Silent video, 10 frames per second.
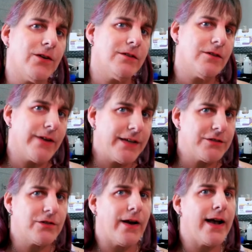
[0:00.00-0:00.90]
if you're on a
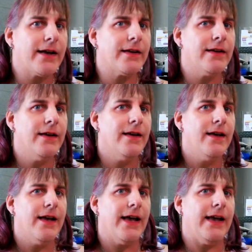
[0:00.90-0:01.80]
racetrack
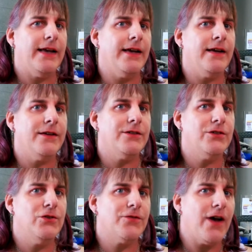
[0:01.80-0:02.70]

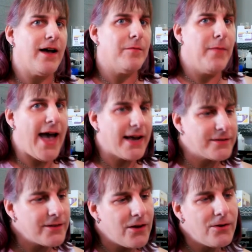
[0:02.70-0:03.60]
and you've got
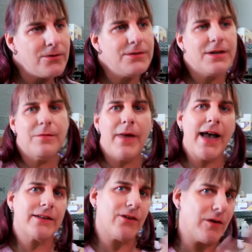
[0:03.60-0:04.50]
max load to
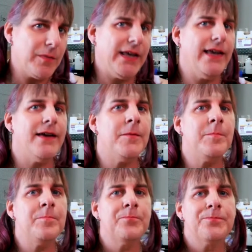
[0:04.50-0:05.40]
max
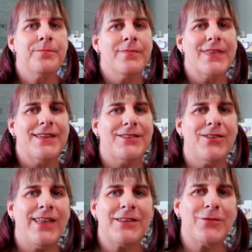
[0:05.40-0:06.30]
RPM.
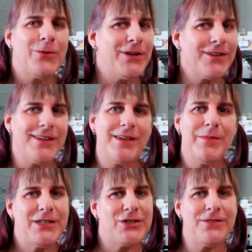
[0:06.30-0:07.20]
So that's where you're going to
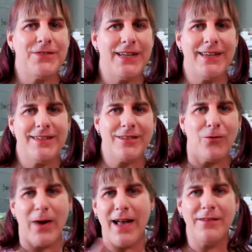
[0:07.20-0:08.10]
be shifting is
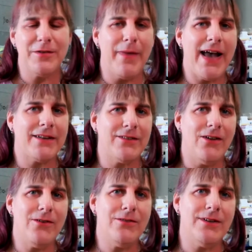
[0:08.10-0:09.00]
around max
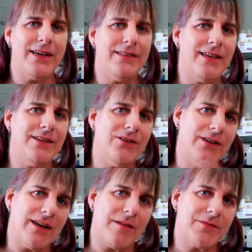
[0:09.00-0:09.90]
load, and then you'll
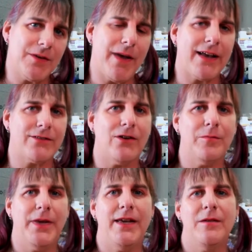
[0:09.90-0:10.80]
get up to max
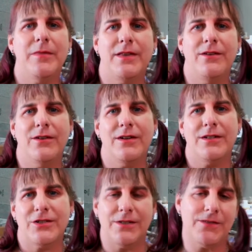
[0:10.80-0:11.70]
RPM, and then you're going
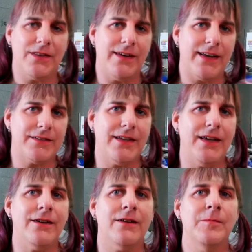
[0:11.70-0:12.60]
to shift to the next
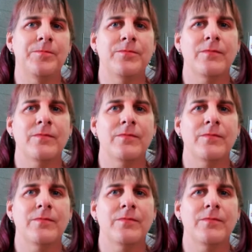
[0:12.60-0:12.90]
gear.